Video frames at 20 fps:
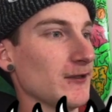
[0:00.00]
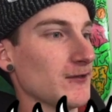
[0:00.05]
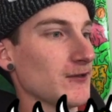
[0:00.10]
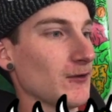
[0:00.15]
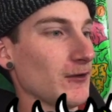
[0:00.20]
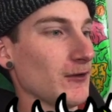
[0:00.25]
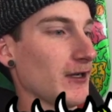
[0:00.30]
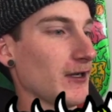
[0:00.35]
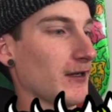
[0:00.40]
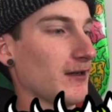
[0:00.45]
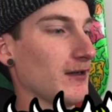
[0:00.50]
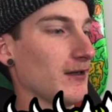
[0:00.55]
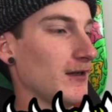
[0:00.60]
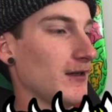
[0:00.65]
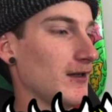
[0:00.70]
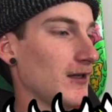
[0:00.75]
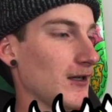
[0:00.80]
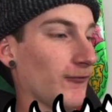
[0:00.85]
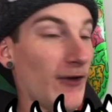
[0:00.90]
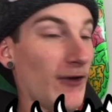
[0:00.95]
so like
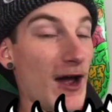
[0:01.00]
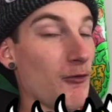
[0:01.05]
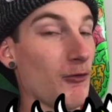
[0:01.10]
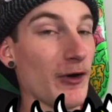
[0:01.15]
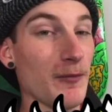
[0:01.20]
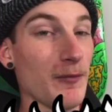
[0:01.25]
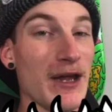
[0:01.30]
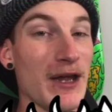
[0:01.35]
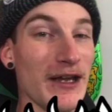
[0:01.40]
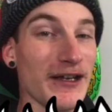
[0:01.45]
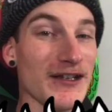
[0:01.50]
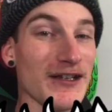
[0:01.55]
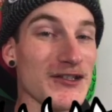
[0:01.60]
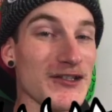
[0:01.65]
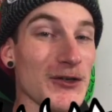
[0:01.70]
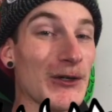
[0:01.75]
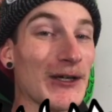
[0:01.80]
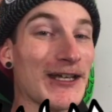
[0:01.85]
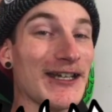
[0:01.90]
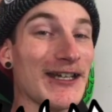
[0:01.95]
if I want to make it
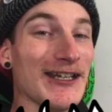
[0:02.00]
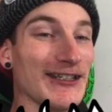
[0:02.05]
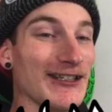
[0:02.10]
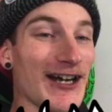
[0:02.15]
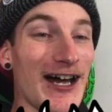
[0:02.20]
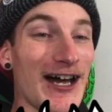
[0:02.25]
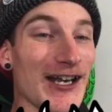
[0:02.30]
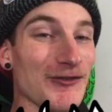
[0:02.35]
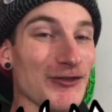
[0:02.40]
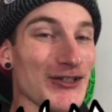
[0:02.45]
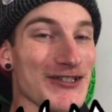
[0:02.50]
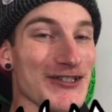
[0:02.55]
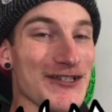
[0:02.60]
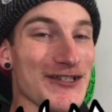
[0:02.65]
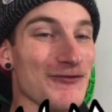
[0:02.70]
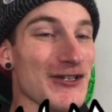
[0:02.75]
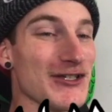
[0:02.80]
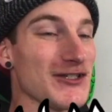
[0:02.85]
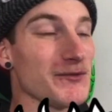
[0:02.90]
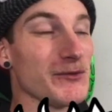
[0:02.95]
so a kid kind of looks
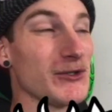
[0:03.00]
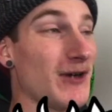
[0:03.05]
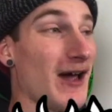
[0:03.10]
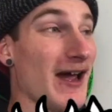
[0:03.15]
invisible,